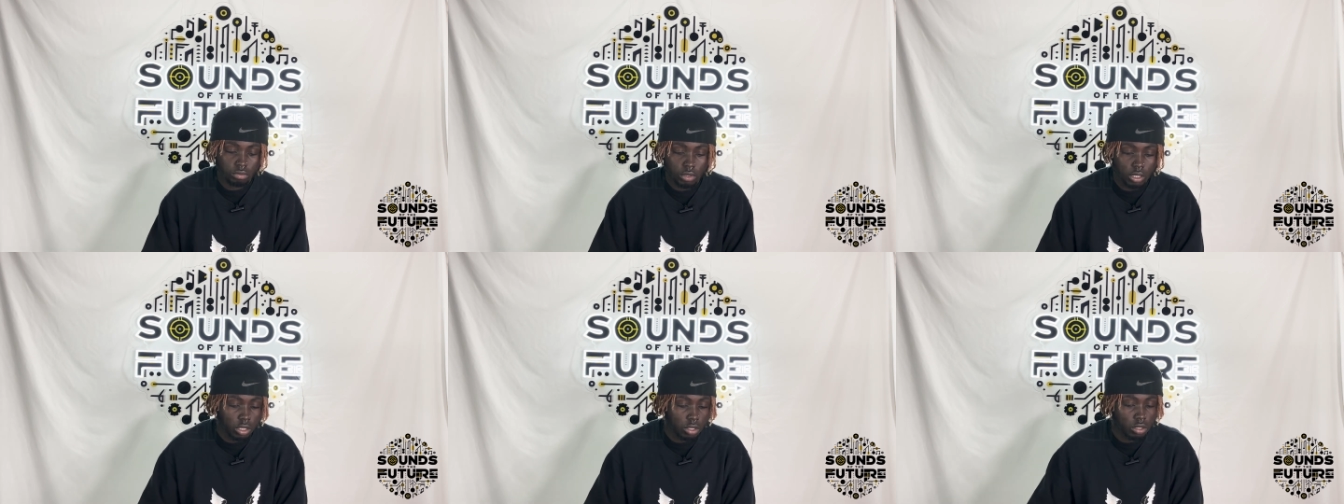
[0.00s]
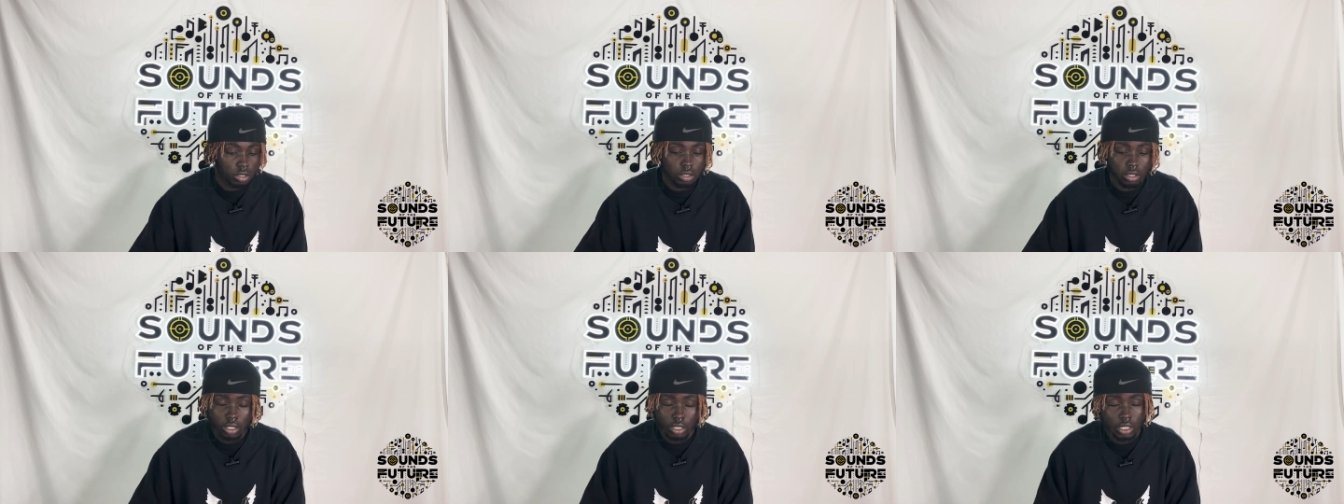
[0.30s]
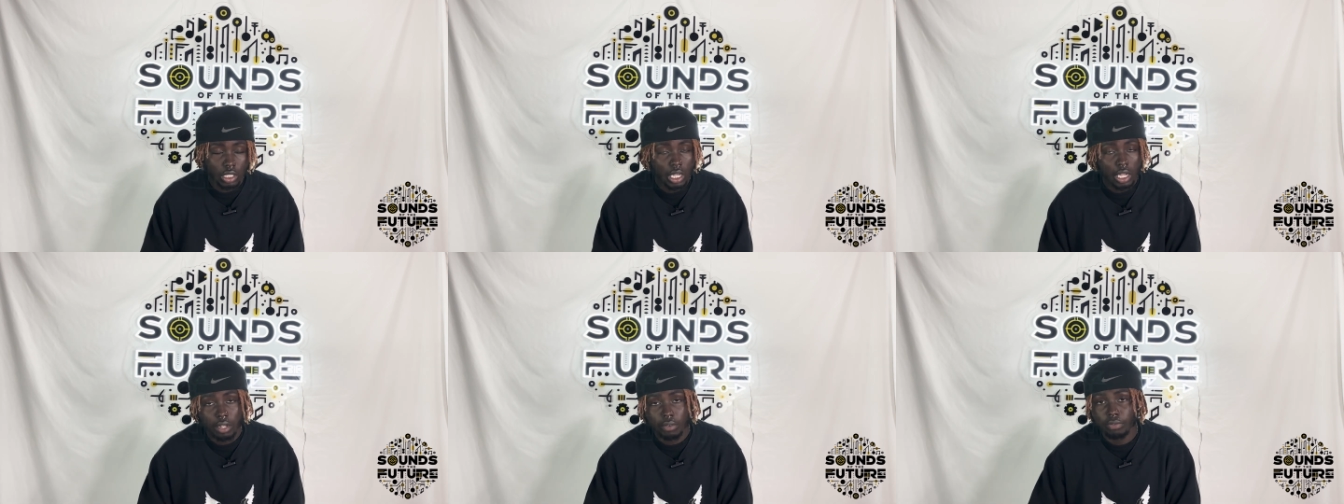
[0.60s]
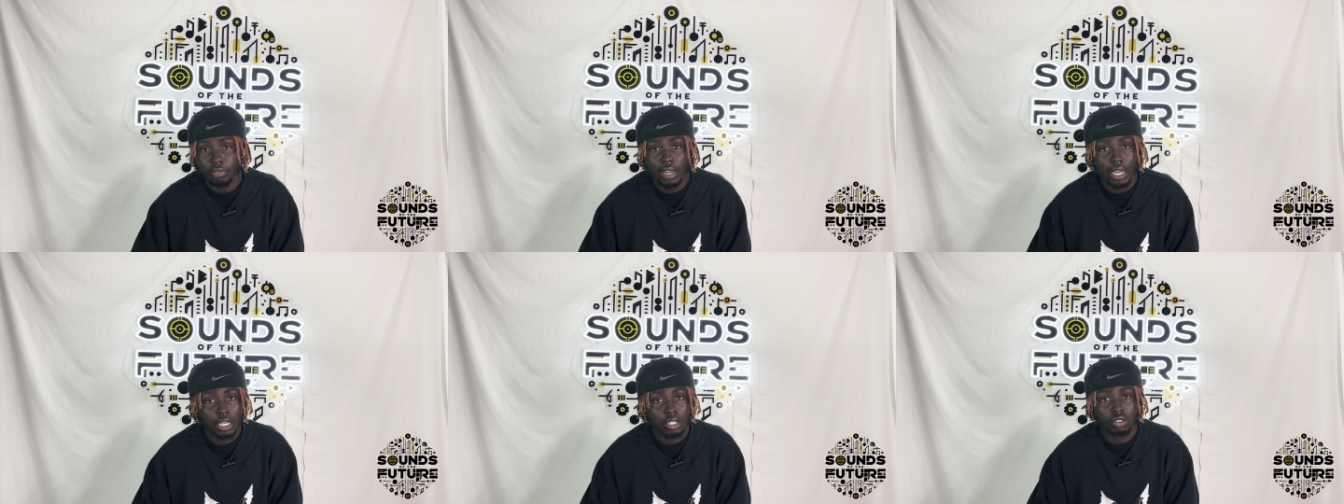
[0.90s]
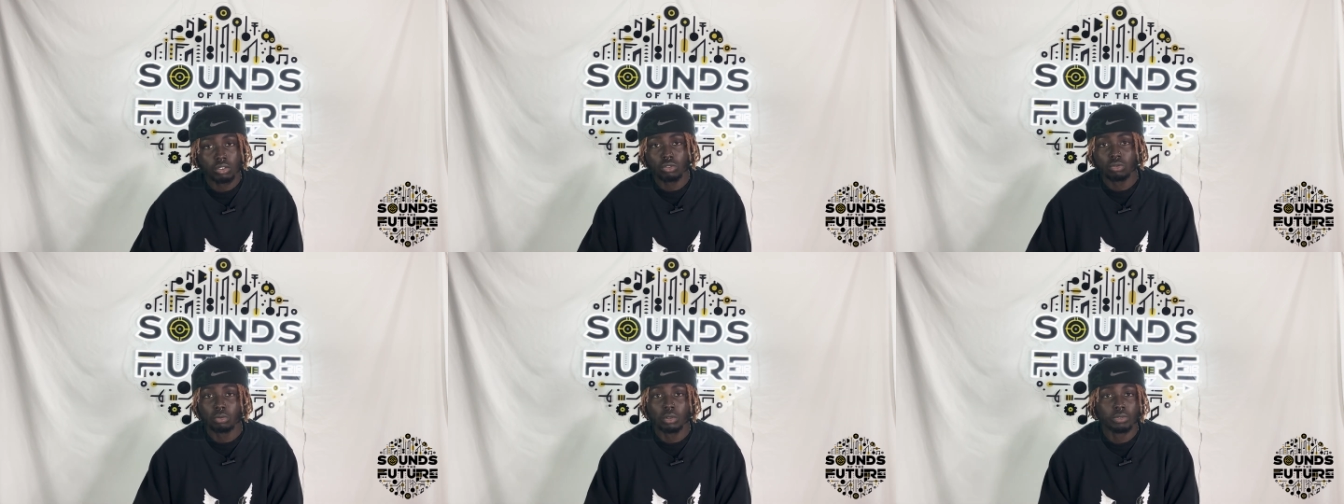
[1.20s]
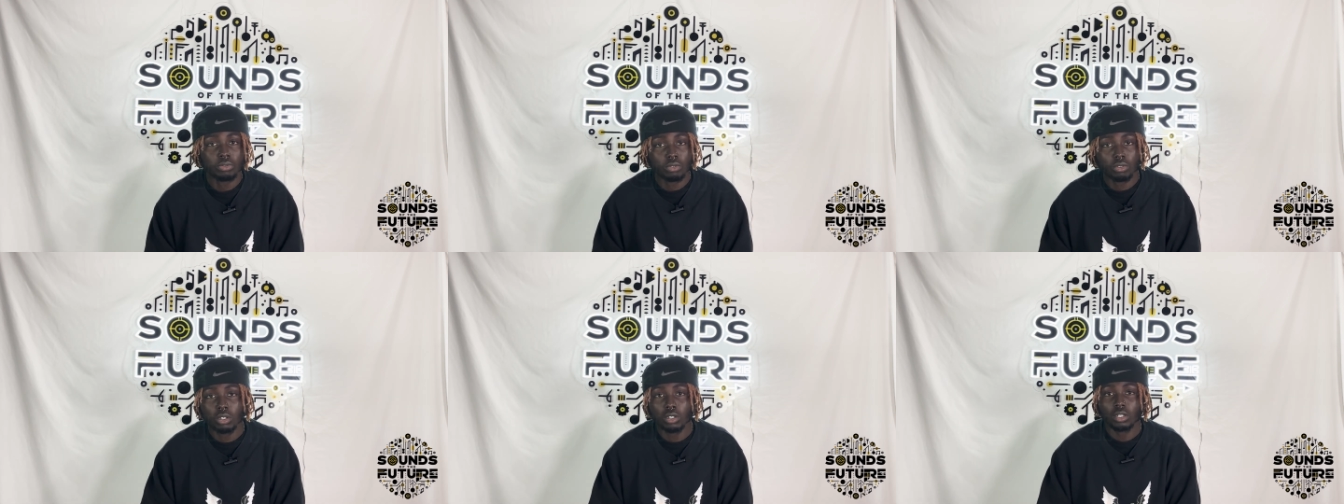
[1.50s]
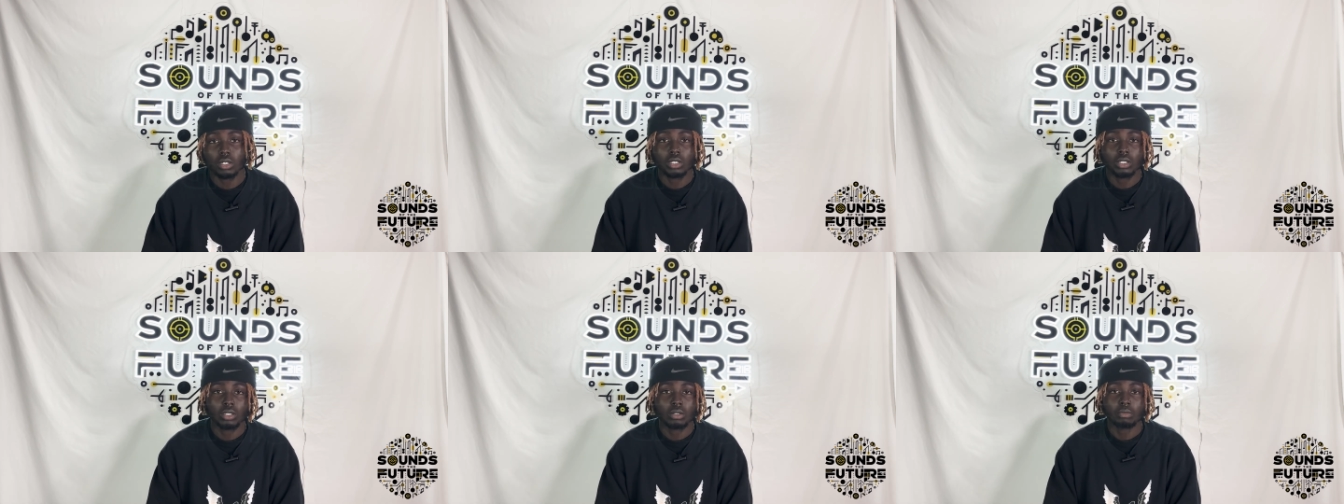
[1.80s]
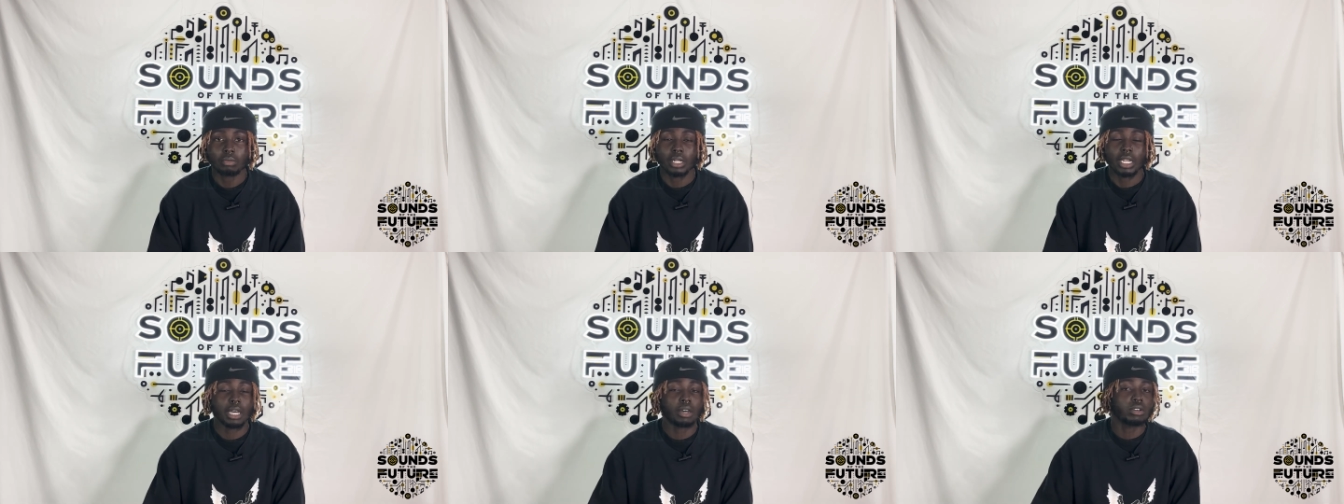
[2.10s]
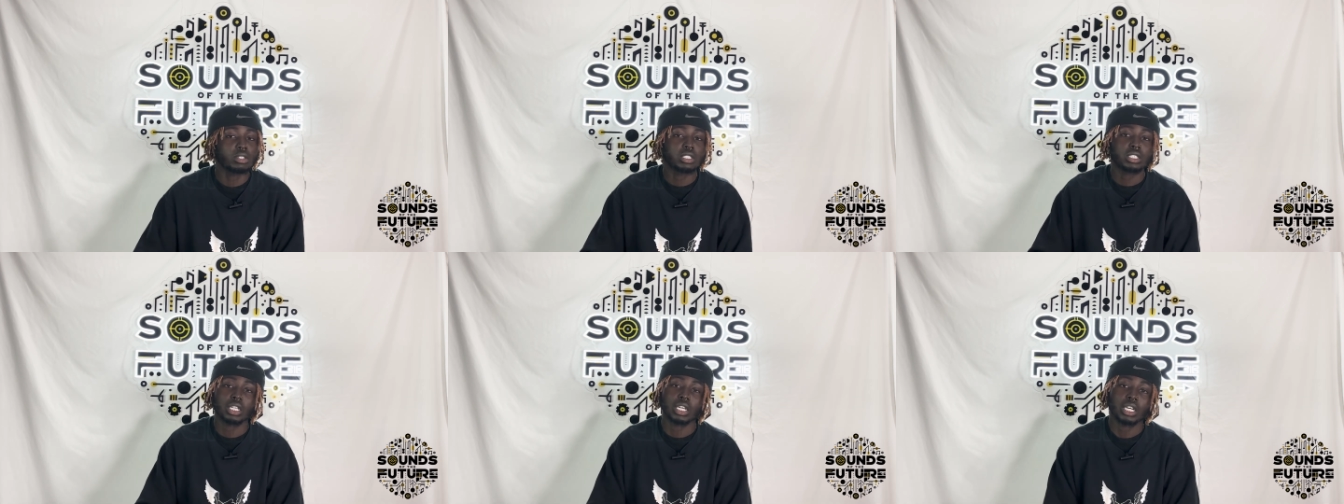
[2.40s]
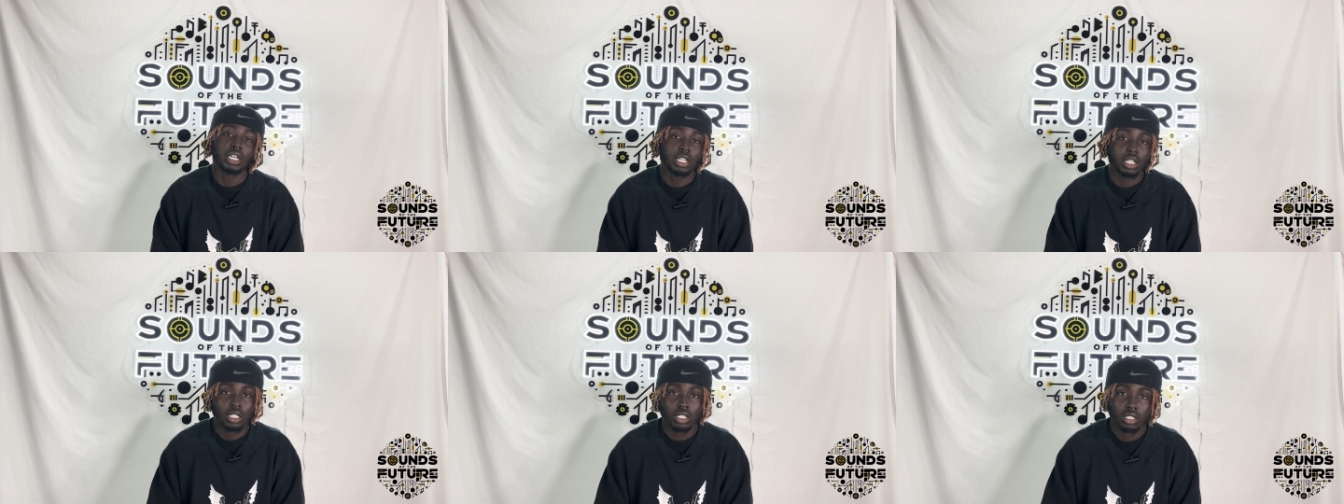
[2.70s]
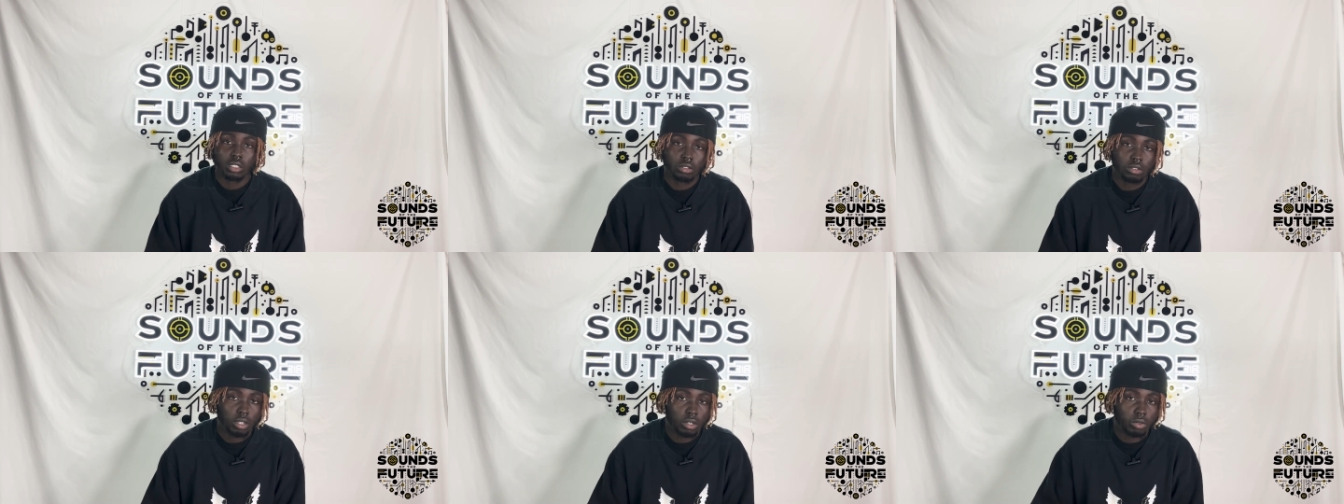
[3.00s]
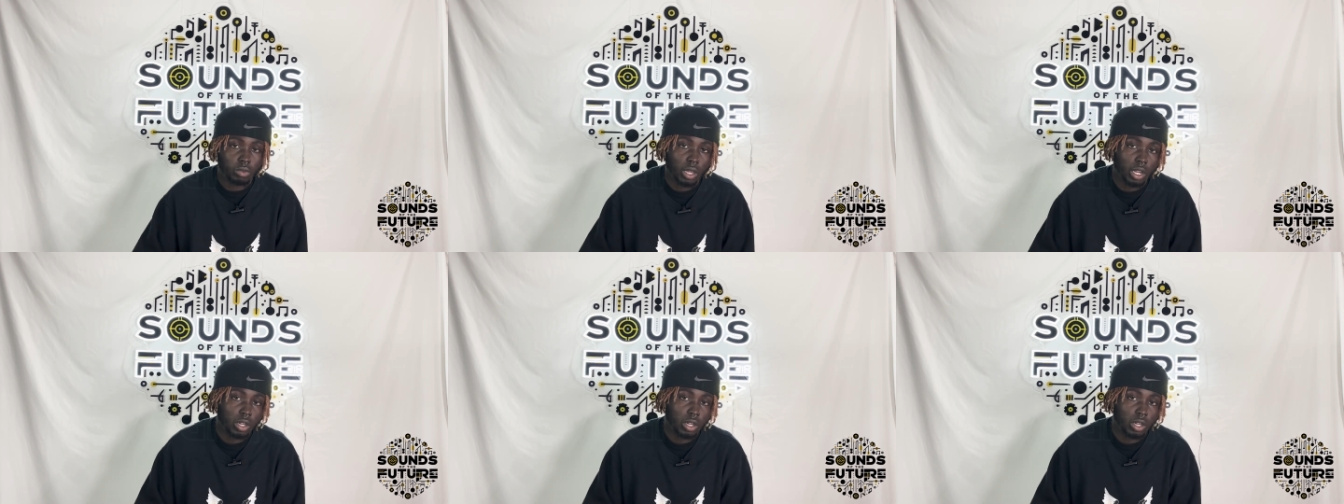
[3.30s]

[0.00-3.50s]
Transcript: niggas, niggas gotta find you before, but now it's like all you